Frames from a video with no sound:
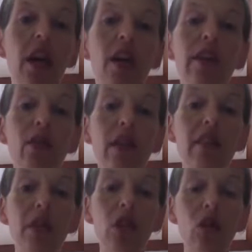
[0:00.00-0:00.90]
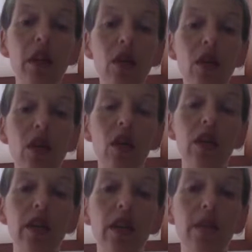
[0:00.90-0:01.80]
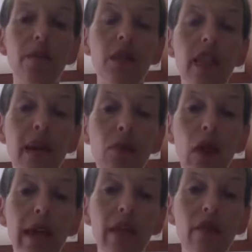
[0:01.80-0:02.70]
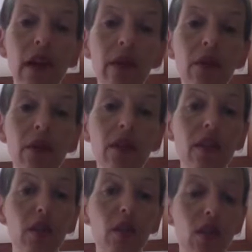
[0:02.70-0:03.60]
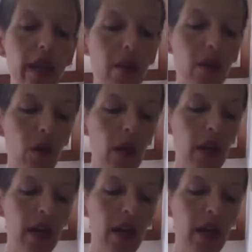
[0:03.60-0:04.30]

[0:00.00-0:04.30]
This one I've been showing you is called a snapdragon flowers. These ones are edible.